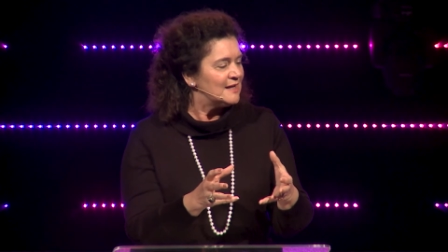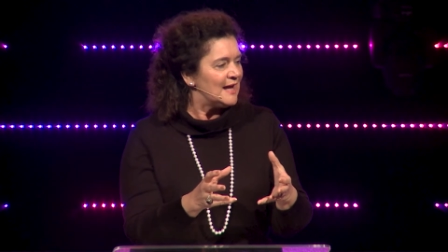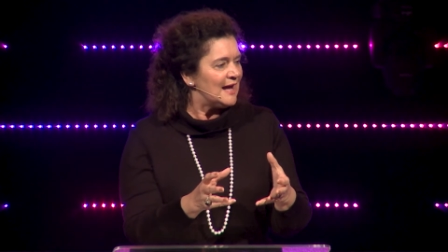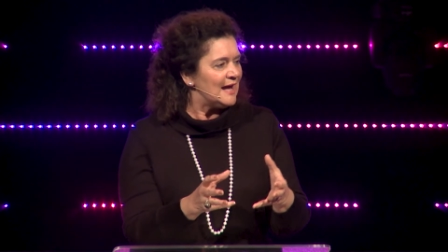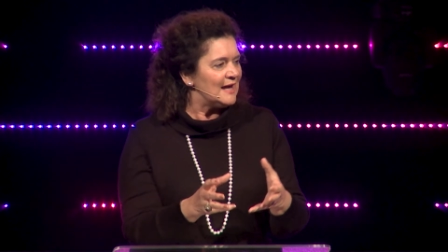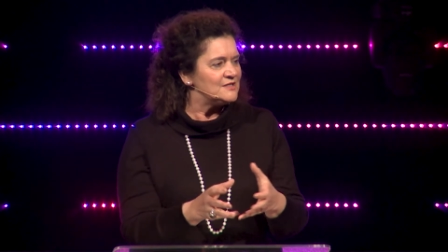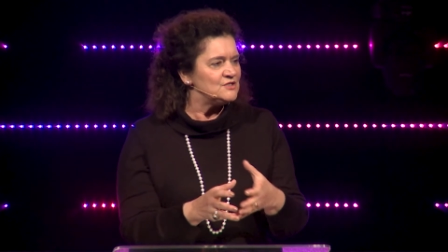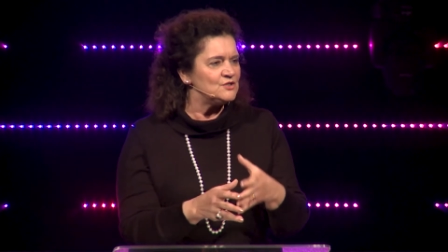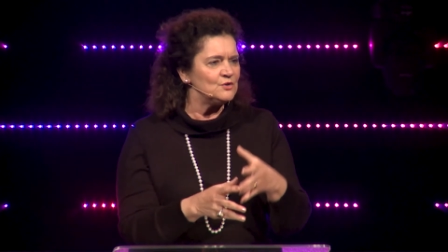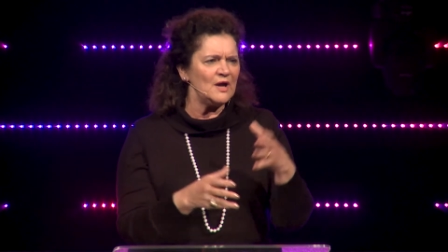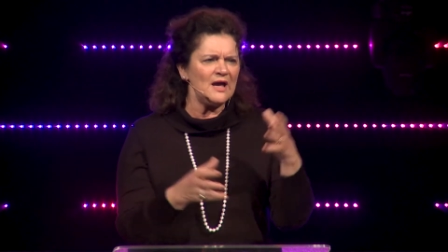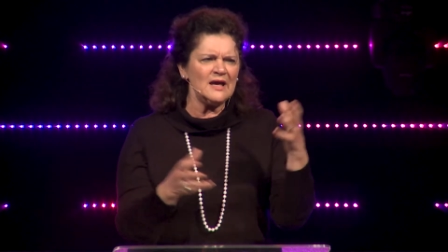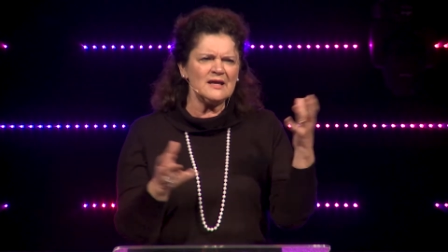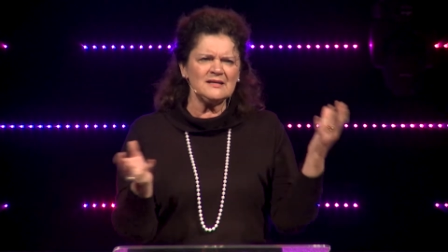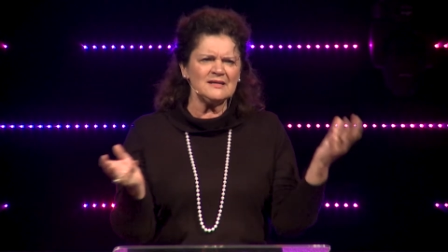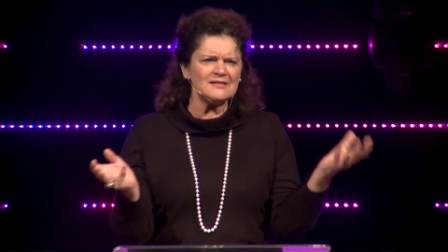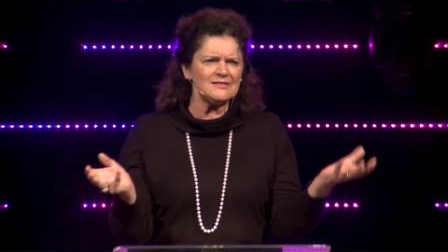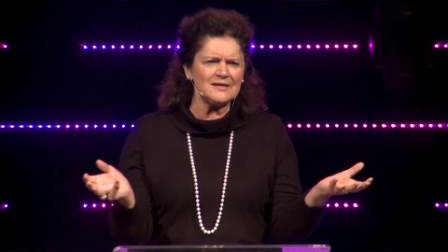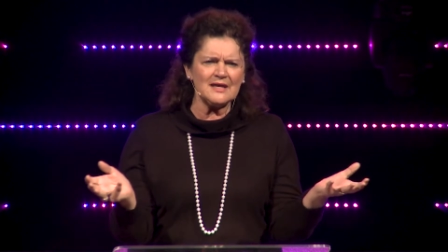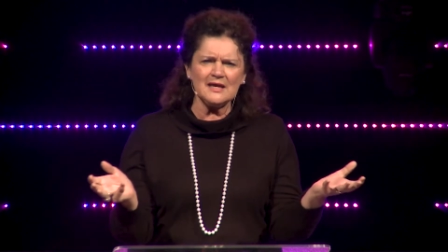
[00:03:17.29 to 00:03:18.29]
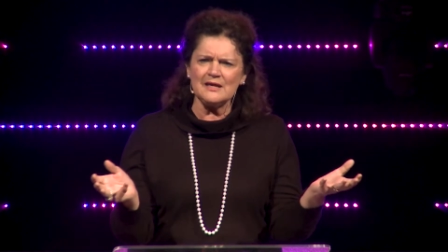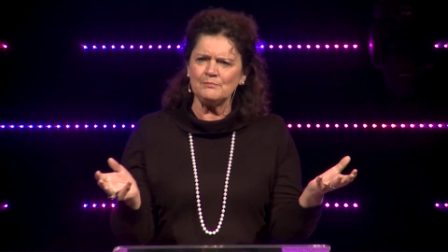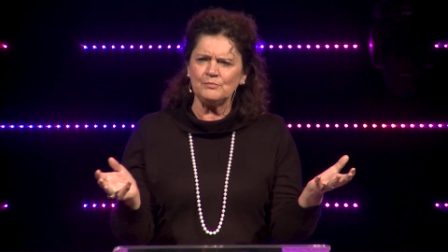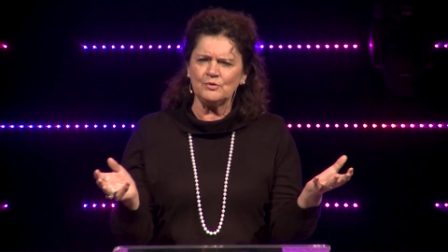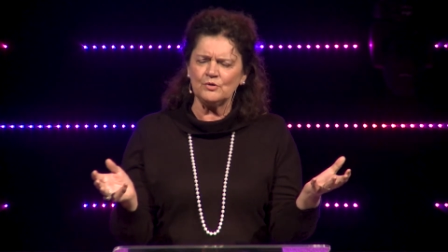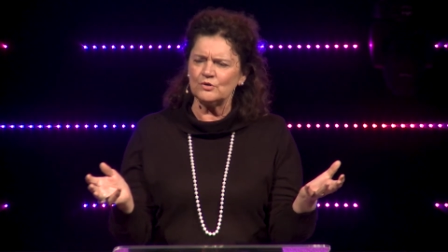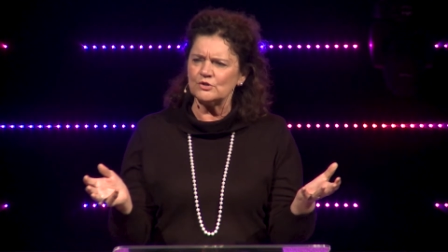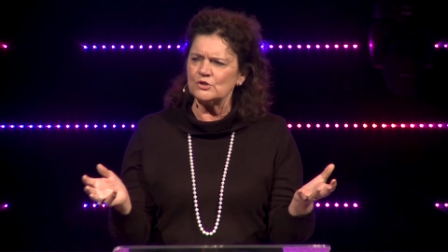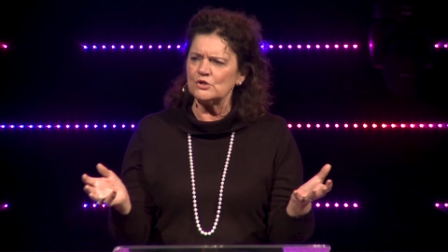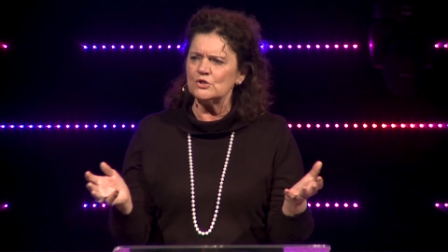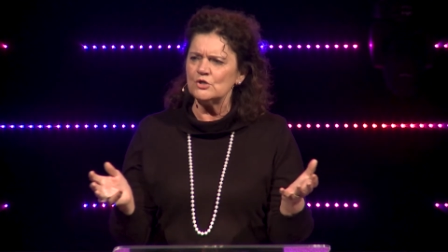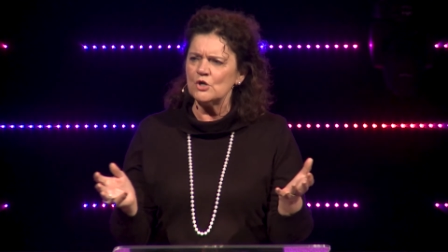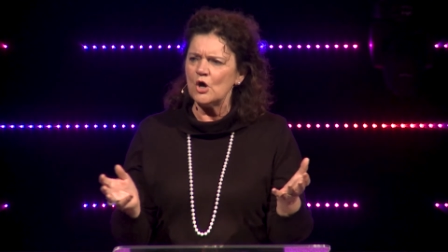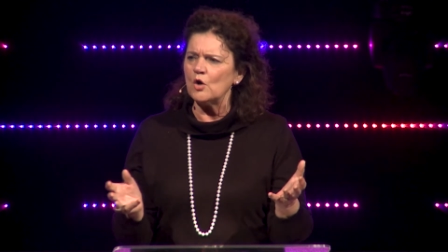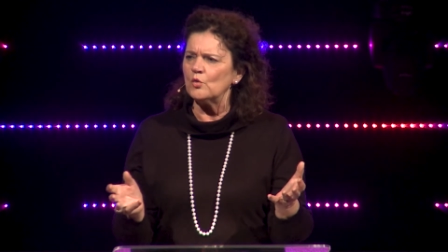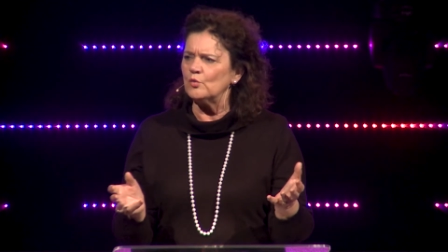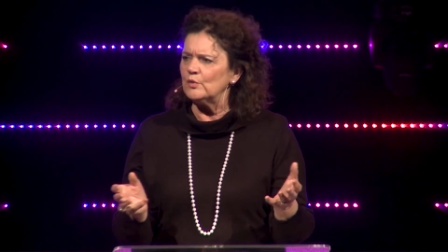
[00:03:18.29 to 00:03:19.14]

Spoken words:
and you're at the airport, you're not